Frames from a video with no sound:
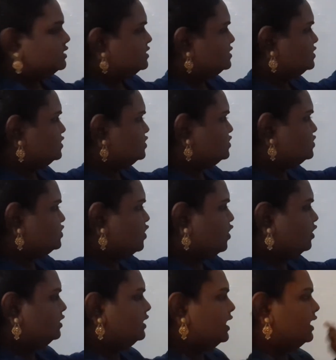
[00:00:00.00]
So,
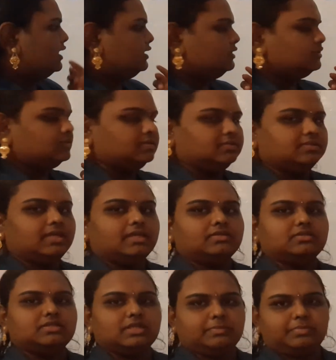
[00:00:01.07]
short hand
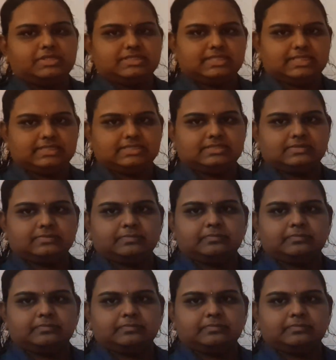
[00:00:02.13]
that represents.